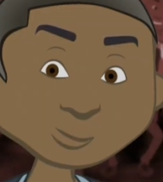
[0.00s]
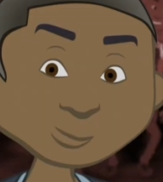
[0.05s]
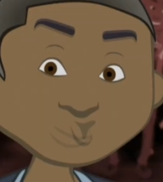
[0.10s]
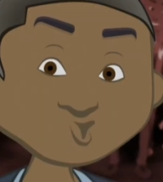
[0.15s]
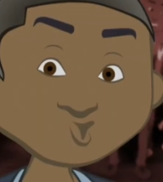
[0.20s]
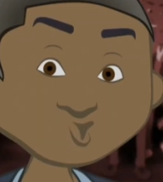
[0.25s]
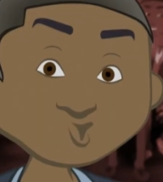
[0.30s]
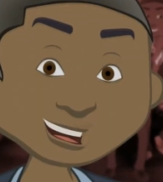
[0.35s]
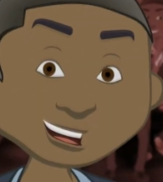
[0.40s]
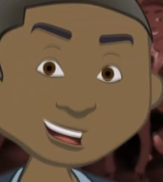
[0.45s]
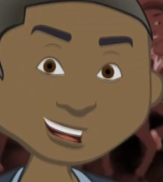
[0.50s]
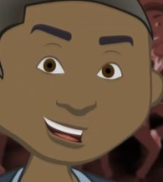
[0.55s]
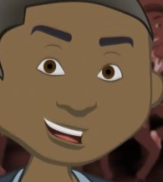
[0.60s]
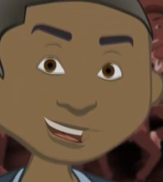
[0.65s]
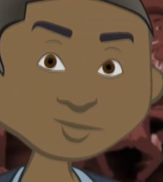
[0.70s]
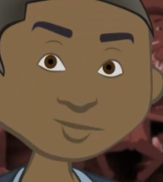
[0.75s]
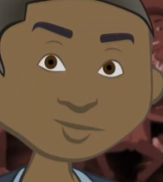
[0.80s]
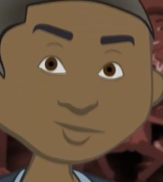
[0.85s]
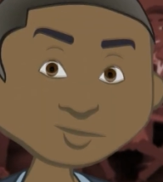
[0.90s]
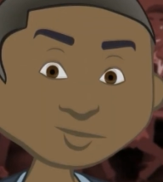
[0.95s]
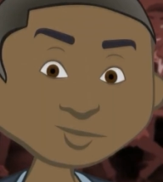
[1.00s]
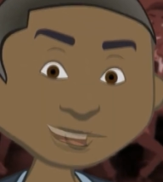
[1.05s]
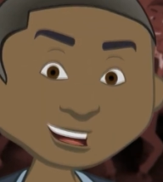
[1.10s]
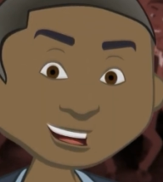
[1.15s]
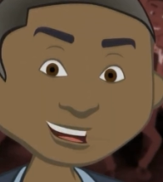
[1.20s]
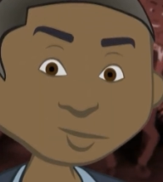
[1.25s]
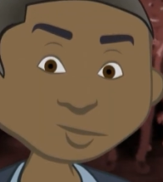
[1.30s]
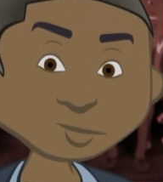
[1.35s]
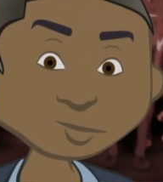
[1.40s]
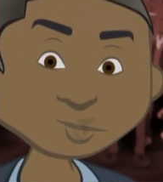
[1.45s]
just think of this? Like,
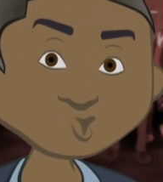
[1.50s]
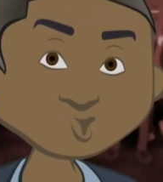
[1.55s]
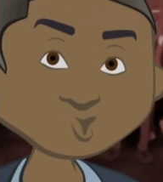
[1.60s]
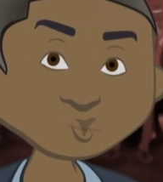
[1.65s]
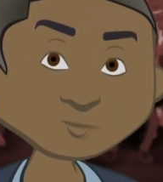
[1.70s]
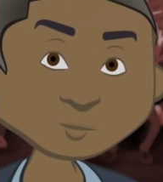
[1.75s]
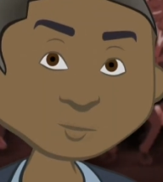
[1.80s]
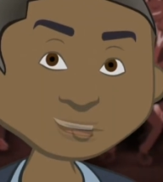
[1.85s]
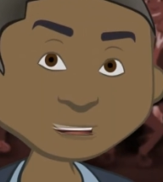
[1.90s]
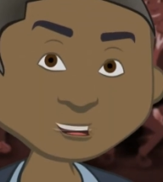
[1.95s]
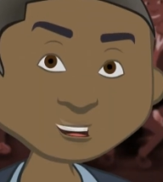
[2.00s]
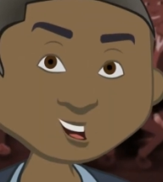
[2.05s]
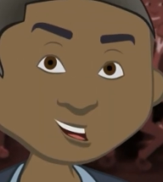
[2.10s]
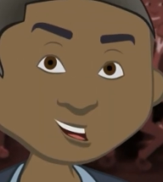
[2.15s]
this is just something that you